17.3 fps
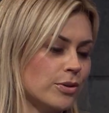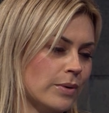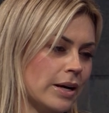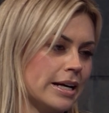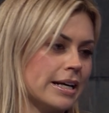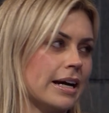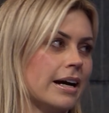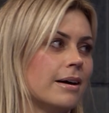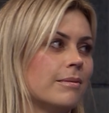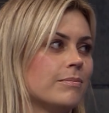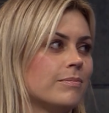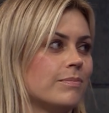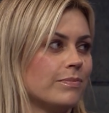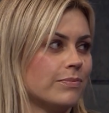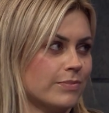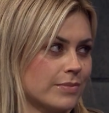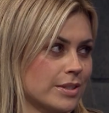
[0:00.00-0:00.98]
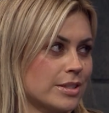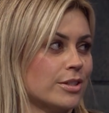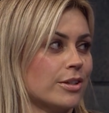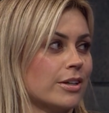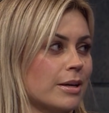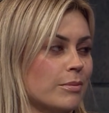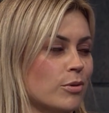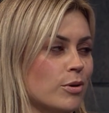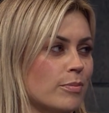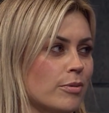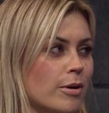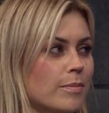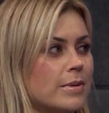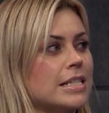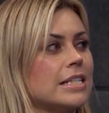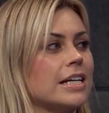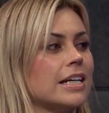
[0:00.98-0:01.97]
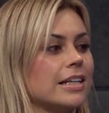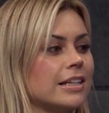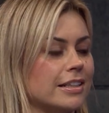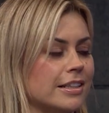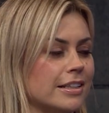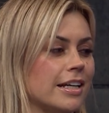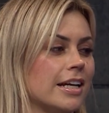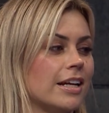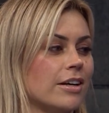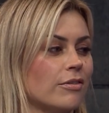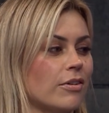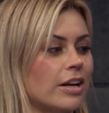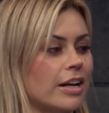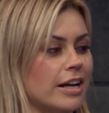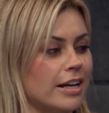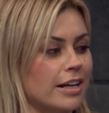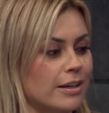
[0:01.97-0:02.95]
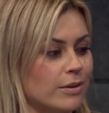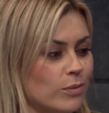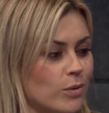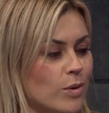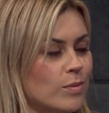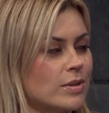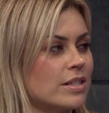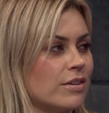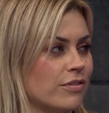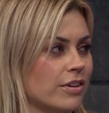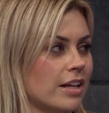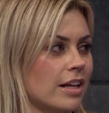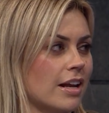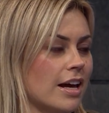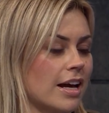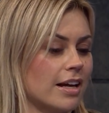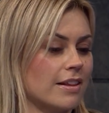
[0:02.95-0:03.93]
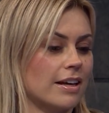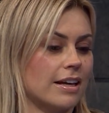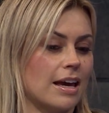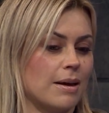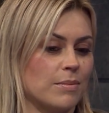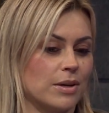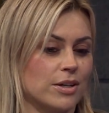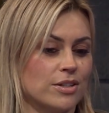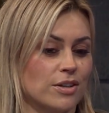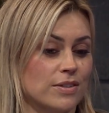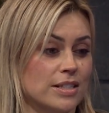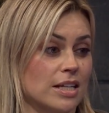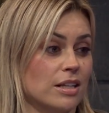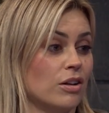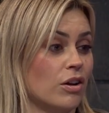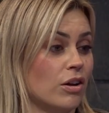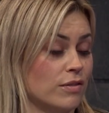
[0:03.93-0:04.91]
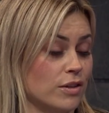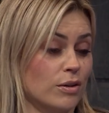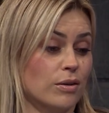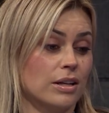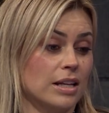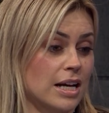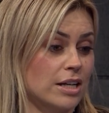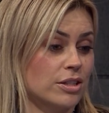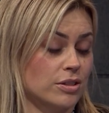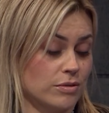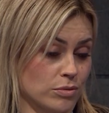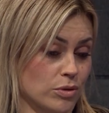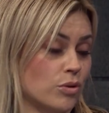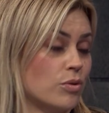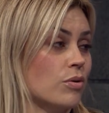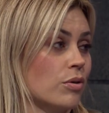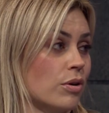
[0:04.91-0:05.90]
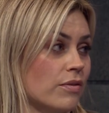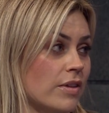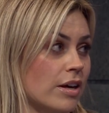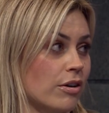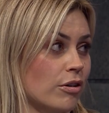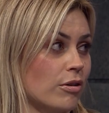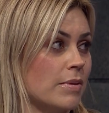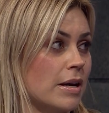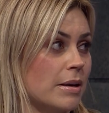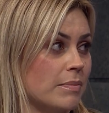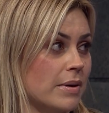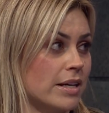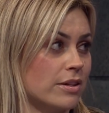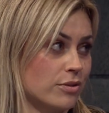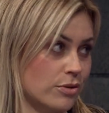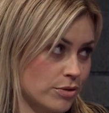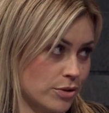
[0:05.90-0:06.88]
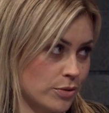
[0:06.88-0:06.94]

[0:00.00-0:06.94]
wake up. It's looking more promising. You're getting ready. What was the feeling like in the camp? Because obviously a lot of you, or a large core of that group, had been through